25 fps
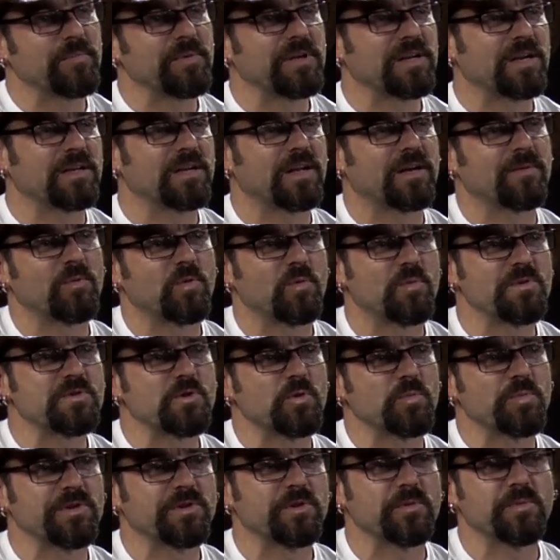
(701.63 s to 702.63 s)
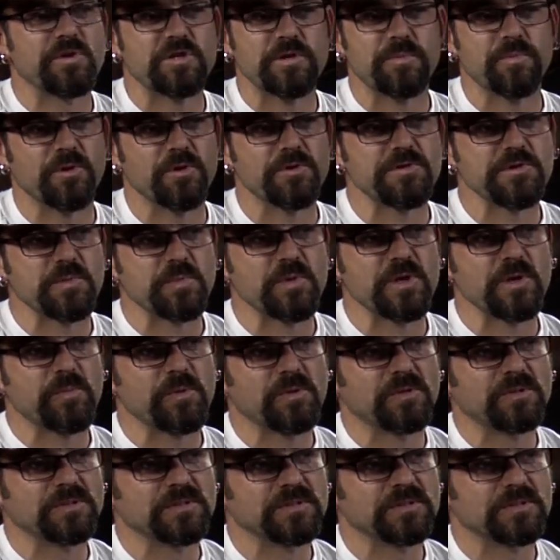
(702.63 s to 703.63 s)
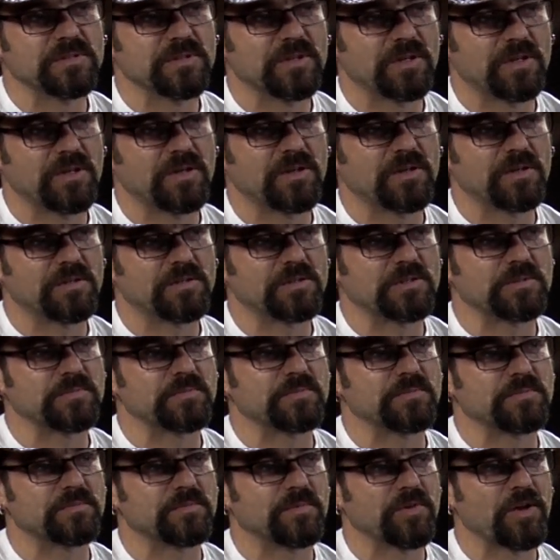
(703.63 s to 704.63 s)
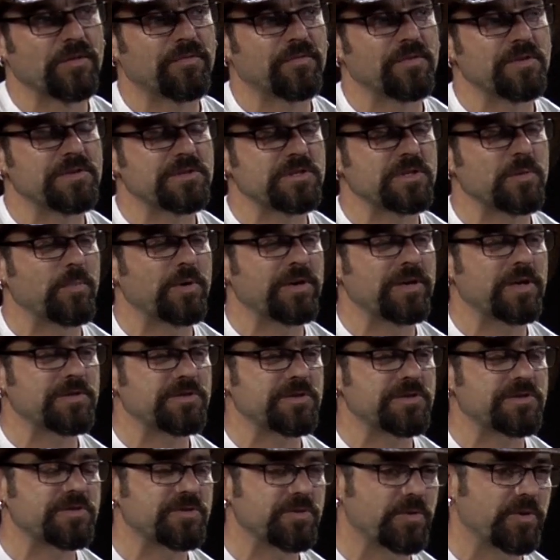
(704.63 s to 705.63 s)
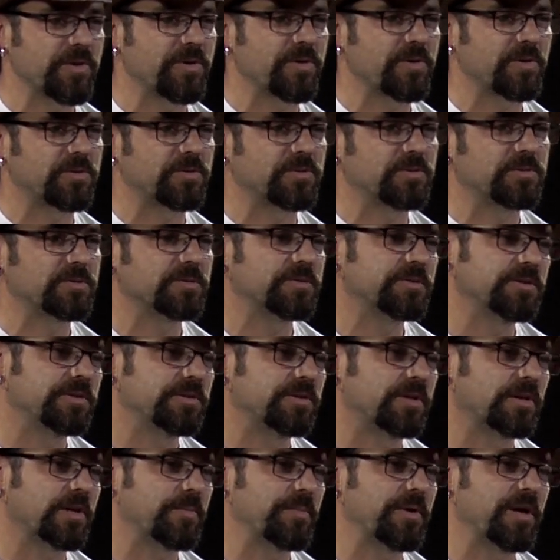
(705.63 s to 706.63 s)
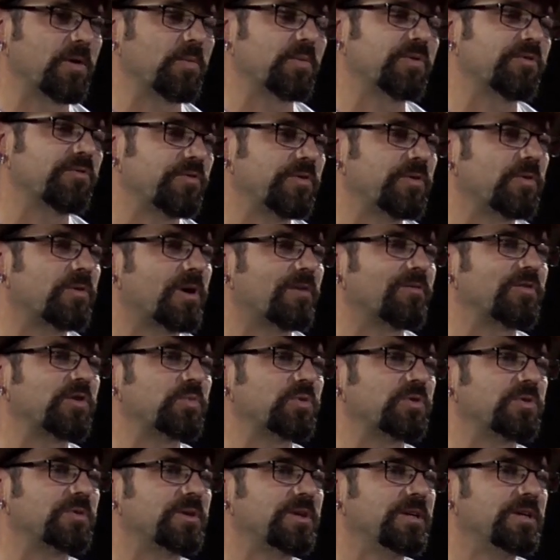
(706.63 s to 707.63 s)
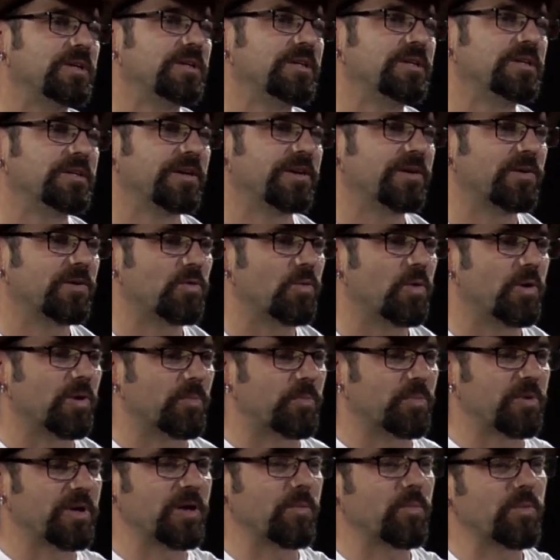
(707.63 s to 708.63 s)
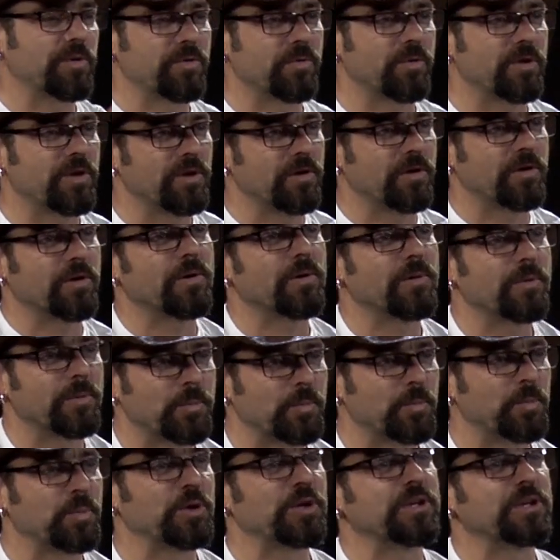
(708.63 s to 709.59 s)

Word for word: I mean, I, am always open to, to, producing people. Yeah. Um, if it's somebody else's studio, you know, like I mean, I wouldn't feel comfortable, you know, going and playing with their gear. Yeah.